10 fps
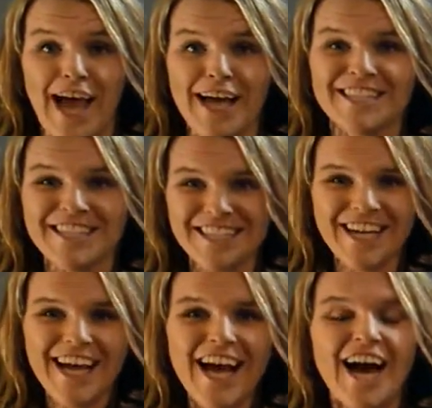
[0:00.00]

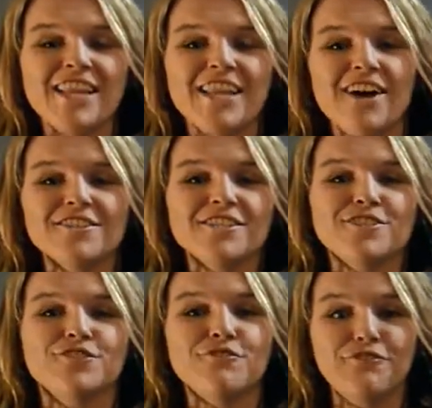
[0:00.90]
test
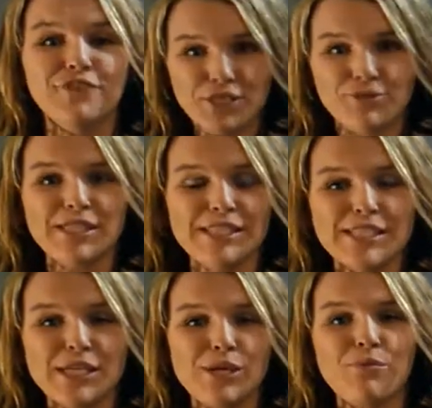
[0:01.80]
allows us to
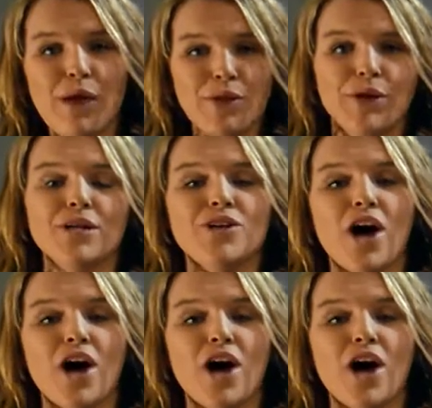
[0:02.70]
visually see whether or